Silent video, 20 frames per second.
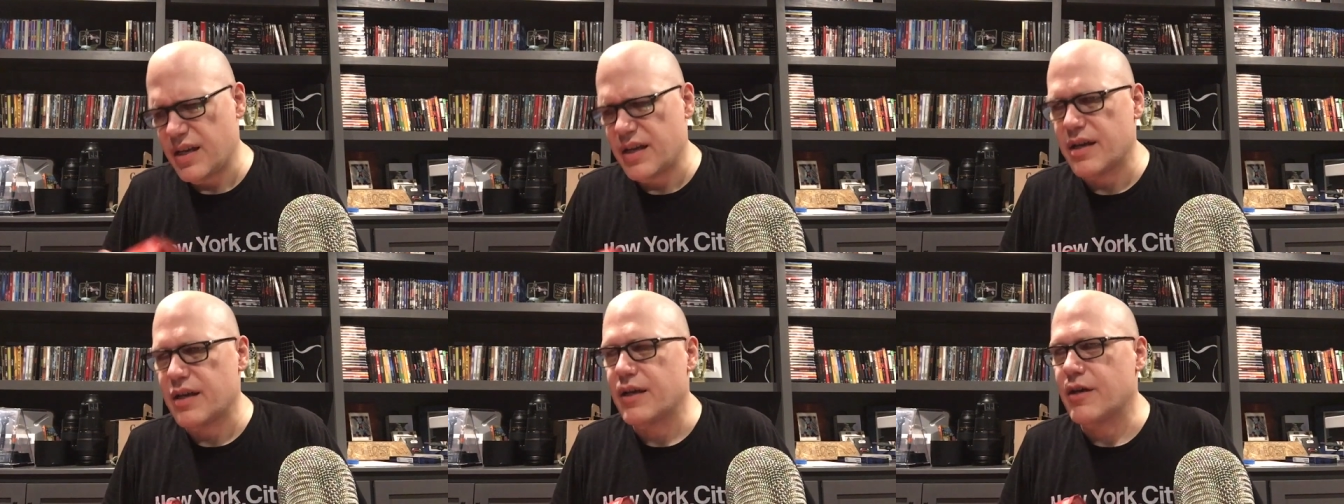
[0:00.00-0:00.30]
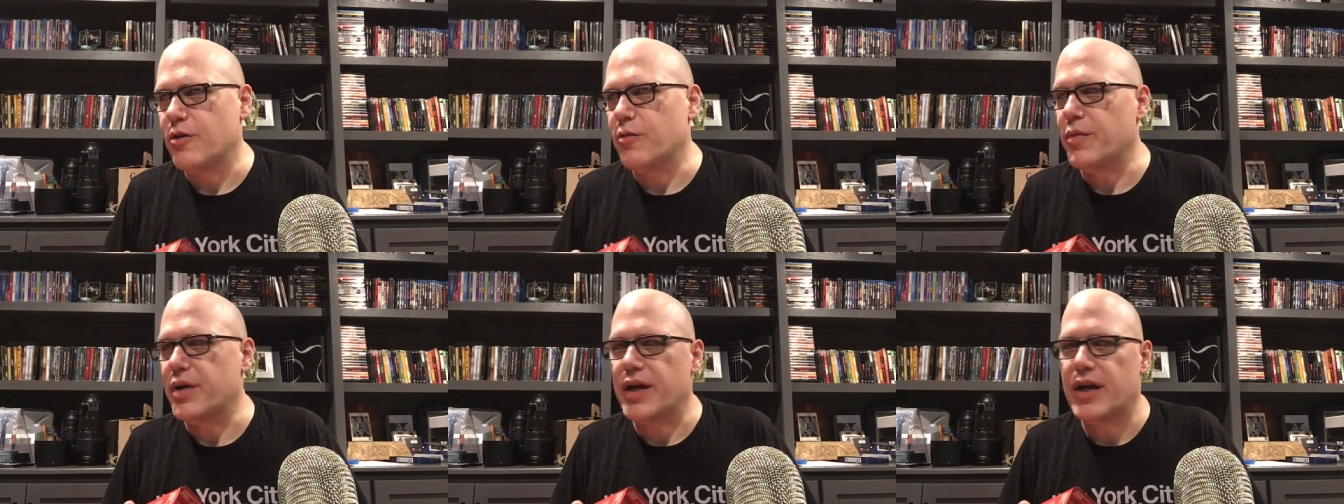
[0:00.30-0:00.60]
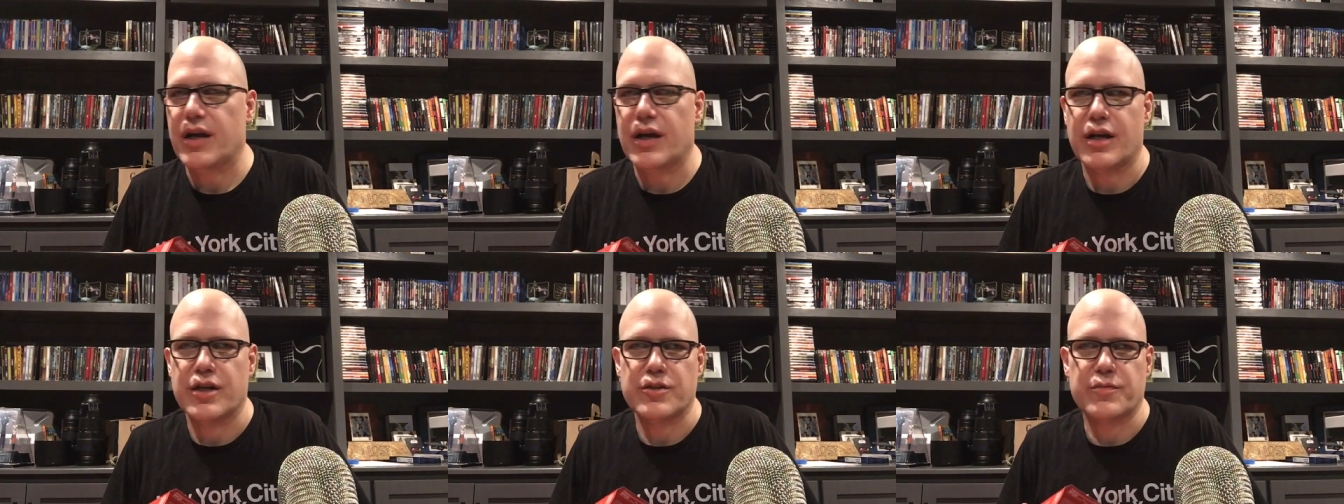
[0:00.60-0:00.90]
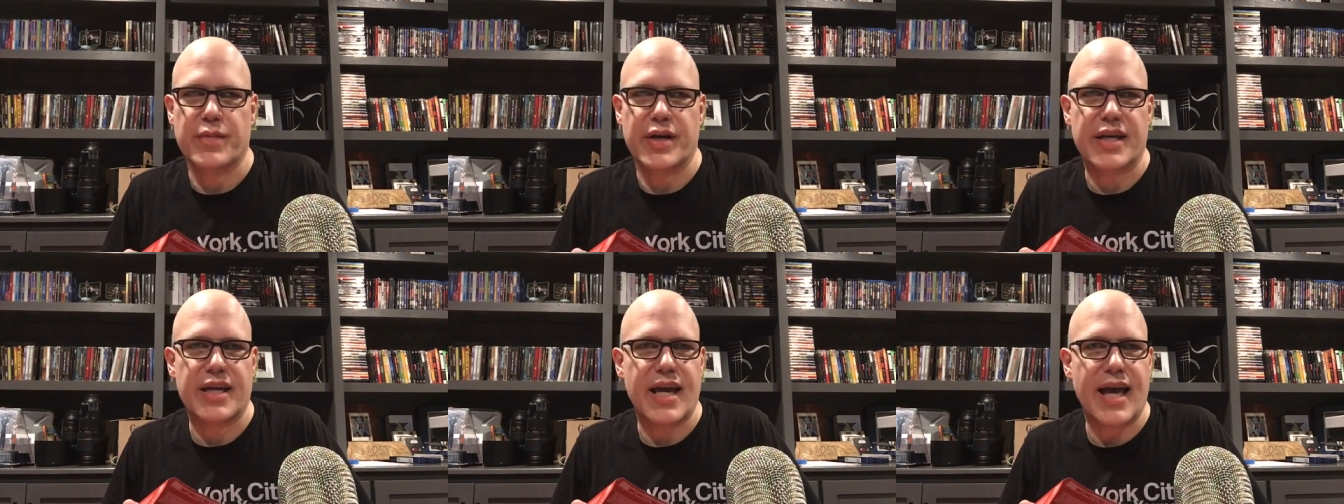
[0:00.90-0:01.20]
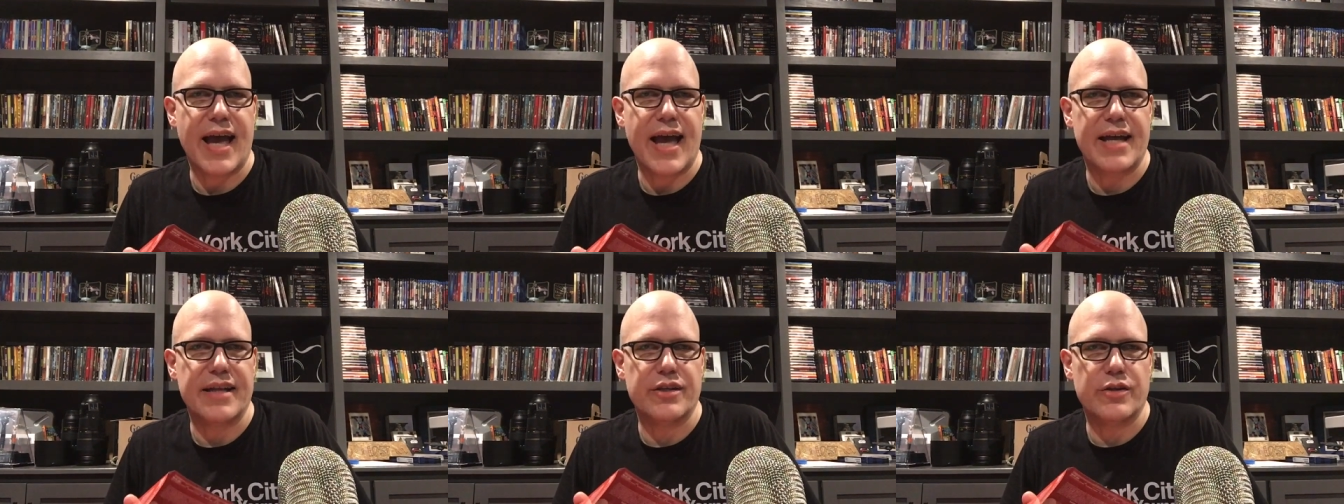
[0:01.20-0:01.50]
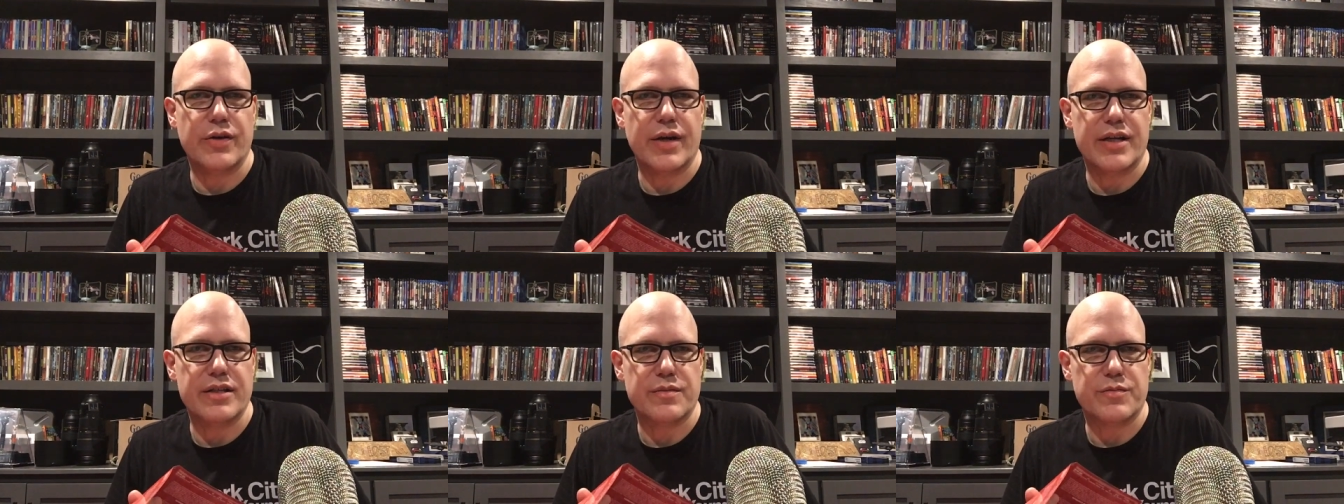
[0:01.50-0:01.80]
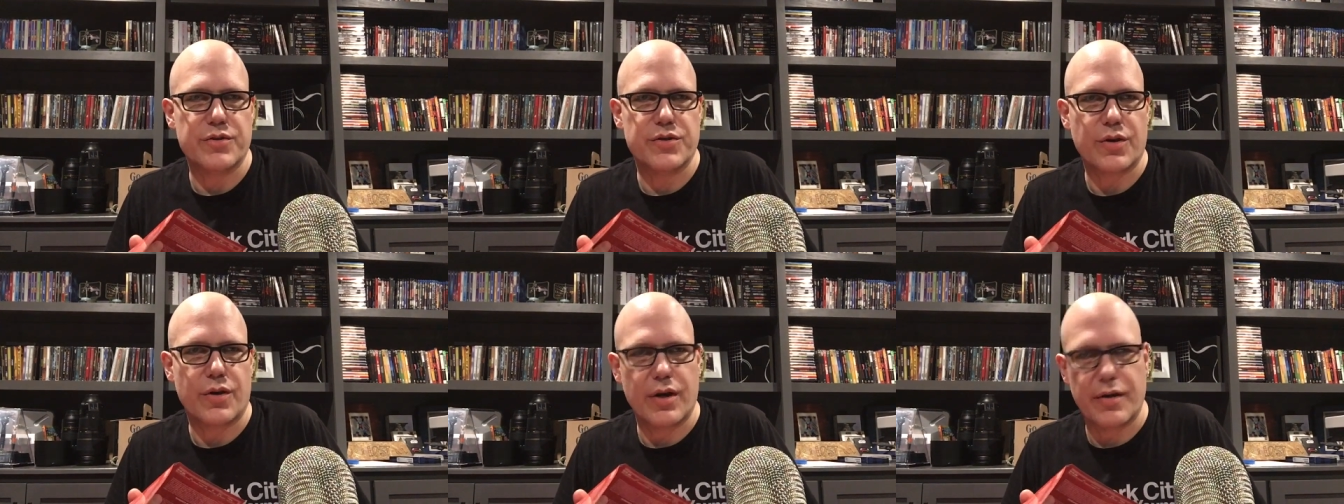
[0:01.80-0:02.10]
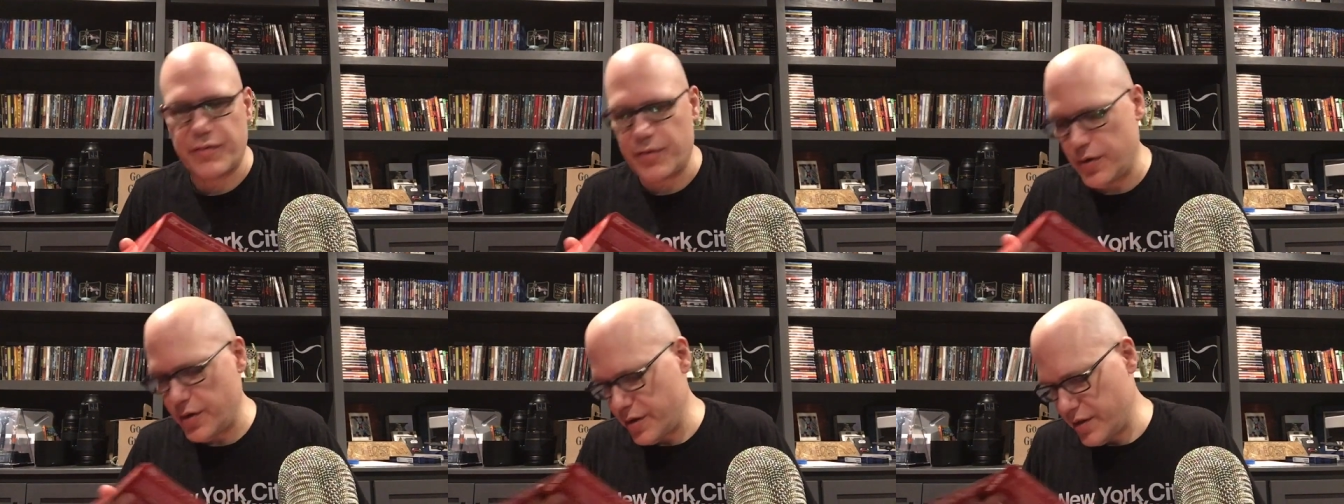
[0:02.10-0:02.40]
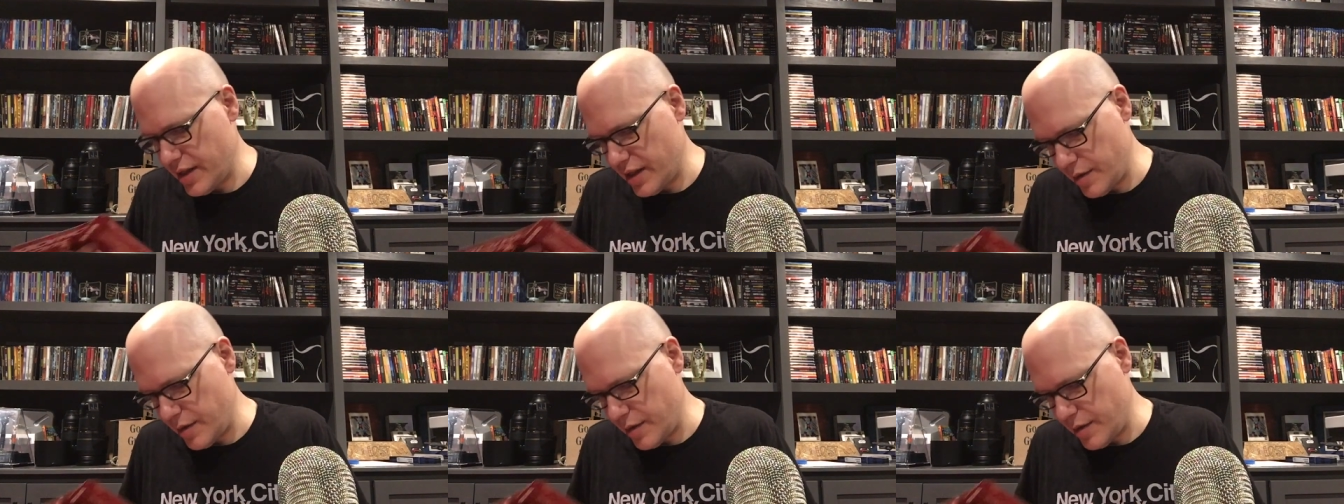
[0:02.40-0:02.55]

oh my gosh, my cat. You guys, I'm sorry if you hear that in